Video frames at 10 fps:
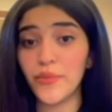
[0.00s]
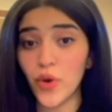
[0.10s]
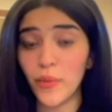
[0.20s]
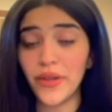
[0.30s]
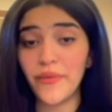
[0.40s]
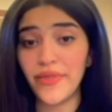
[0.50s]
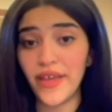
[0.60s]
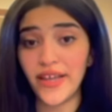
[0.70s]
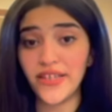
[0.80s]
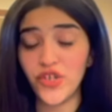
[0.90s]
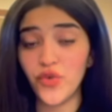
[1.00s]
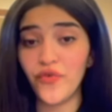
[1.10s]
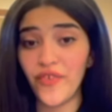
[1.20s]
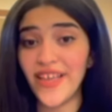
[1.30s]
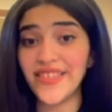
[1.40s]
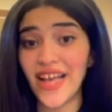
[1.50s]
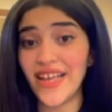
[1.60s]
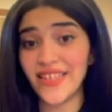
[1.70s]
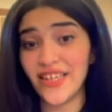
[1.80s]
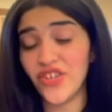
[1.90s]
problem that you face
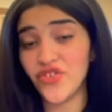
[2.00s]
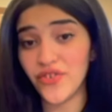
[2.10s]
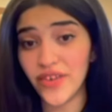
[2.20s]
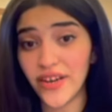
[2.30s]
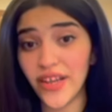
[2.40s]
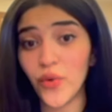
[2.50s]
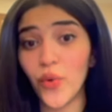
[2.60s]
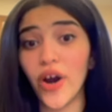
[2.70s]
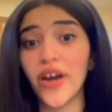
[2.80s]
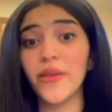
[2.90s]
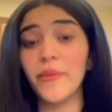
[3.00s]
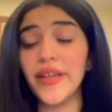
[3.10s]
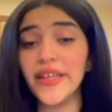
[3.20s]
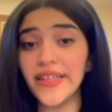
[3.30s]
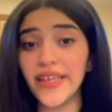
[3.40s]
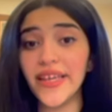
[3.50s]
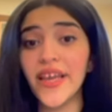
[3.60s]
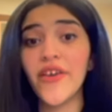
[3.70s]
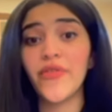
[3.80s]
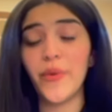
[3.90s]
as an engineering while building
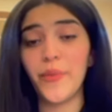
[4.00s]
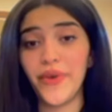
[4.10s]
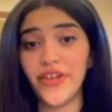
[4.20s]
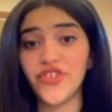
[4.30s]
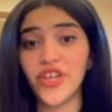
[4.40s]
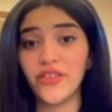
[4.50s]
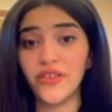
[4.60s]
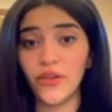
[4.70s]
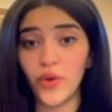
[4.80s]
the bridge and the